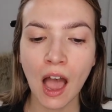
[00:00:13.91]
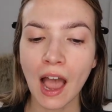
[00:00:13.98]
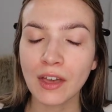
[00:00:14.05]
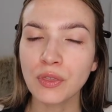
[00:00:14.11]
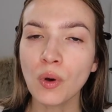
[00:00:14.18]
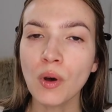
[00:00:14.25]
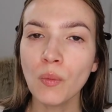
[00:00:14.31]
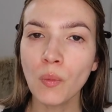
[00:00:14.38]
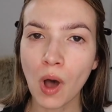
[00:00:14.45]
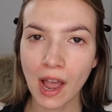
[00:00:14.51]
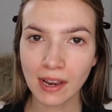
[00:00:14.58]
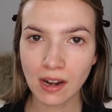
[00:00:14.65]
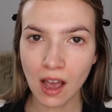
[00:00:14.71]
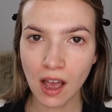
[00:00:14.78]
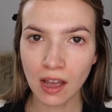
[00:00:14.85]
I thought
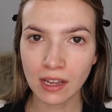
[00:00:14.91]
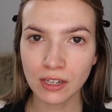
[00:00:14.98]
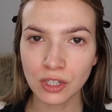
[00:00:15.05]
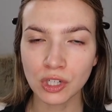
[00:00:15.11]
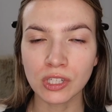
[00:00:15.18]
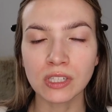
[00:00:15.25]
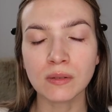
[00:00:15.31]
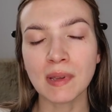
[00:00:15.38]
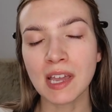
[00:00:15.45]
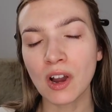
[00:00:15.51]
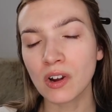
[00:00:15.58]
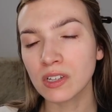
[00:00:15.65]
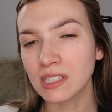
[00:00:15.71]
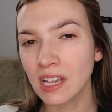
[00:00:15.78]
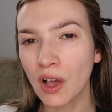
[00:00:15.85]
why not just make
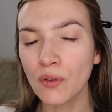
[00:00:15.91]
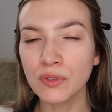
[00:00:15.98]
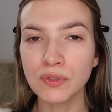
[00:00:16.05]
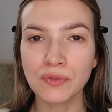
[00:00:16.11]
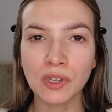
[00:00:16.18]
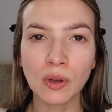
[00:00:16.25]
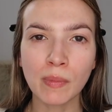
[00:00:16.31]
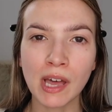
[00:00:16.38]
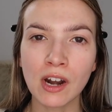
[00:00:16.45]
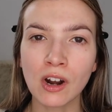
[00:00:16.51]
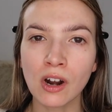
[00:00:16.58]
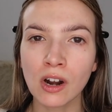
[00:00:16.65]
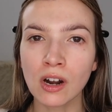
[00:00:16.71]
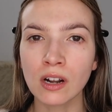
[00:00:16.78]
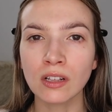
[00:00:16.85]
ourselves feel
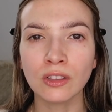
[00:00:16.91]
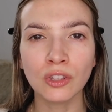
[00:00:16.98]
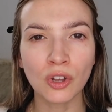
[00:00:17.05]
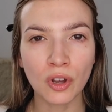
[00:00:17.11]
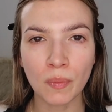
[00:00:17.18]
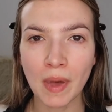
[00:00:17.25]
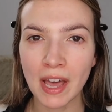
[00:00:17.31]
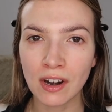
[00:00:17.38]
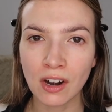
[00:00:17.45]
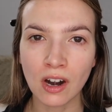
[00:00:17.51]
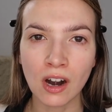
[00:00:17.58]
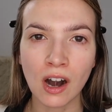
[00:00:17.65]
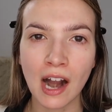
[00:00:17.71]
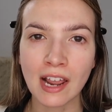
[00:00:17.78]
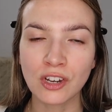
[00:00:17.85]
better, look
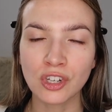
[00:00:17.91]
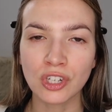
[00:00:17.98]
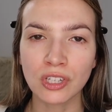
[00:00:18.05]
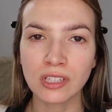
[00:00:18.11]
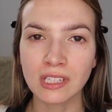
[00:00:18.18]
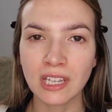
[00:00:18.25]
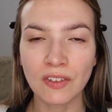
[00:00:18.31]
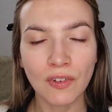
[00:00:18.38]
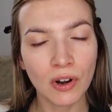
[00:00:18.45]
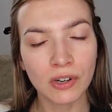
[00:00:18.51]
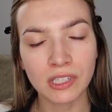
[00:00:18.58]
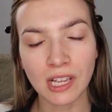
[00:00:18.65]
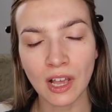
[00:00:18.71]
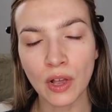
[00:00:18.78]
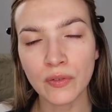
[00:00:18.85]
better, and just give
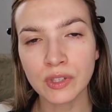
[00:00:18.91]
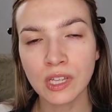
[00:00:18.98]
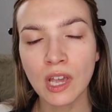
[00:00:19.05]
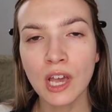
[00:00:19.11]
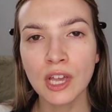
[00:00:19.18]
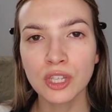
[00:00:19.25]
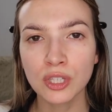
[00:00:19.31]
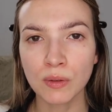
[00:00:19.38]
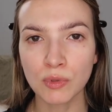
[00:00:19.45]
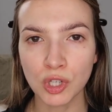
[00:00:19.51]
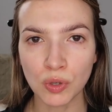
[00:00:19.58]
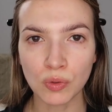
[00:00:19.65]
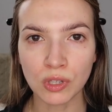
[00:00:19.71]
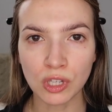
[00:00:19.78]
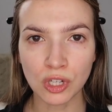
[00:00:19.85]
ourselves some
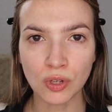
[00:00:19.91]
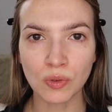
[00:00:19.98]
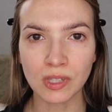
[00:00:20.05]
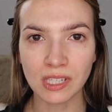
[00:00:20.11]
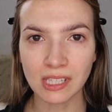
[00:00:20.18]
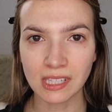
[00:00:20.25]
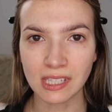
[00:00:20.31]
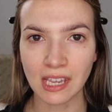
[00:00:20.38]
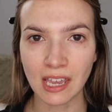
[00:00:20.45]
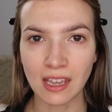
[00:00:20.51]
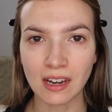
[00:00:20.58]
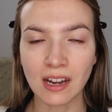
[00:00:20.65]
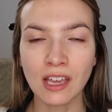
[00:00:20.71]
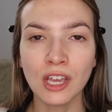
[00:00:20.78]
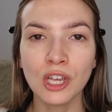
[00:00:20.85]
juicy juicy
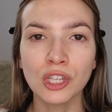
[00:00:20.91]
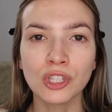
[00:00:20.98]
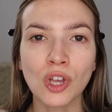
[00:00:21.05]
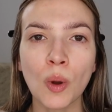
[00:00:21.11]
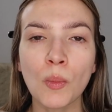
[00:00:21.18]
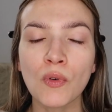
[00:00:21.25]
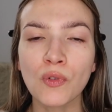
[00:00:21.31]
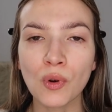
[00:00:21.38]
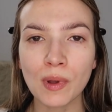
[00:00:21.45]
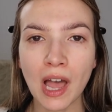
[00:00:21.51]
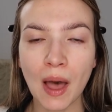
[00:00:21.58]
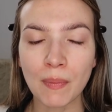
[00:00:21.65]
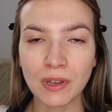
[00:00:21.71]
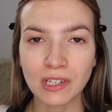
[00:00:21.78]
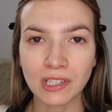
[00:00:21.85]
skin. So before we
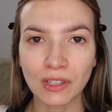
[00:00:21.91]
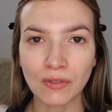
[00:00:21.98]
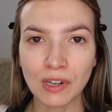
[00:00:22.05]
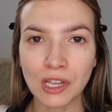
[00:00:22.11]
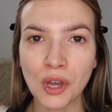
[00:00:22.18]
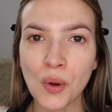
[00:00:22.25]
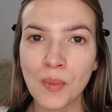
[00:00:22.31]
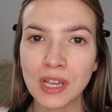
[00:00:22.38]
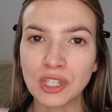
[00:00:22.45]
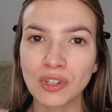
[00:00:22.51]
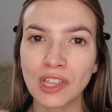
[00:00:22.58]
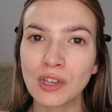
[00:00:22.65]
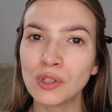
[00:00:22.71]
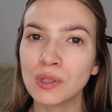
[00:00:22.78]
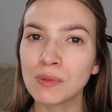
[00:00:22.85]
hop into the video, make sure that you